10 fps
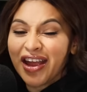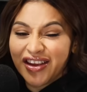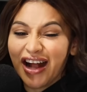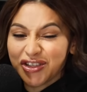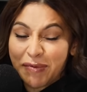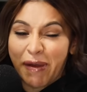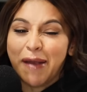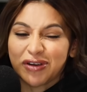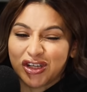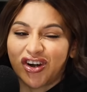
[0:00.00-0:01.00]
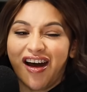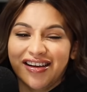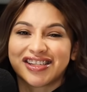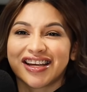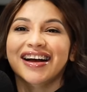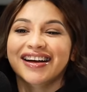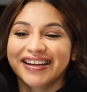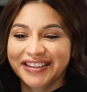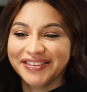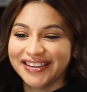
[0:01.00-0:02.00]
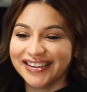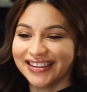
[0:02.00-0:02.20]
York, y'all drink like, paper straws. Shut y'all don't,